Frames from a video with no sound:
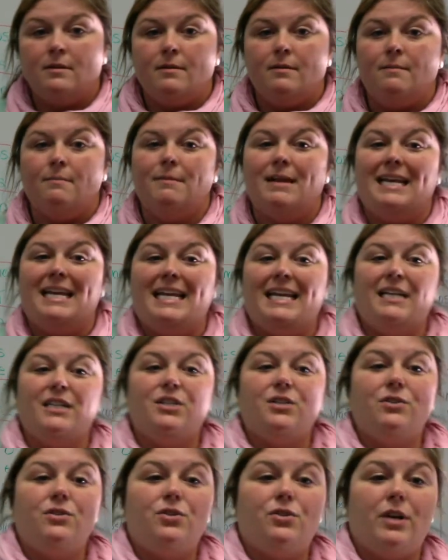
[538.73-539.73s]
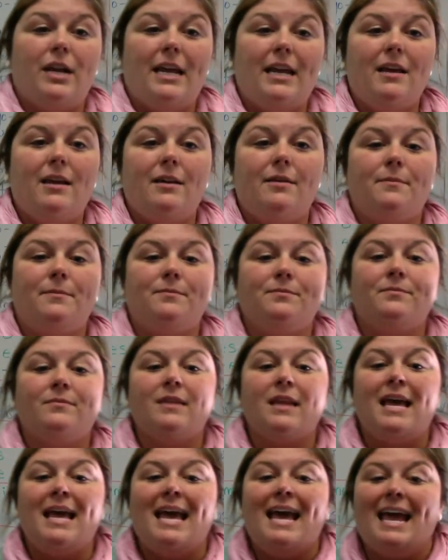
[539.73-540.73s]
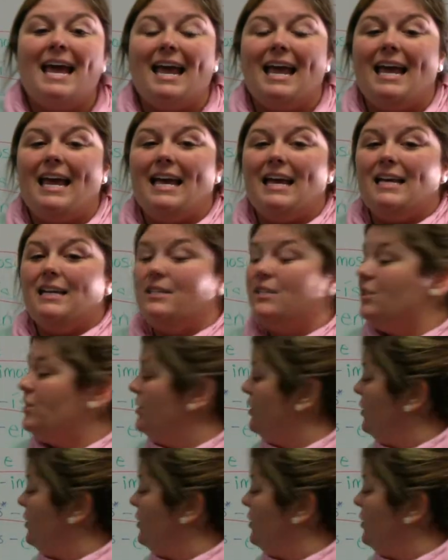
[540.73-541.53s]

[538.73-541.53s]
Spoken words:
meaning to drink, and you're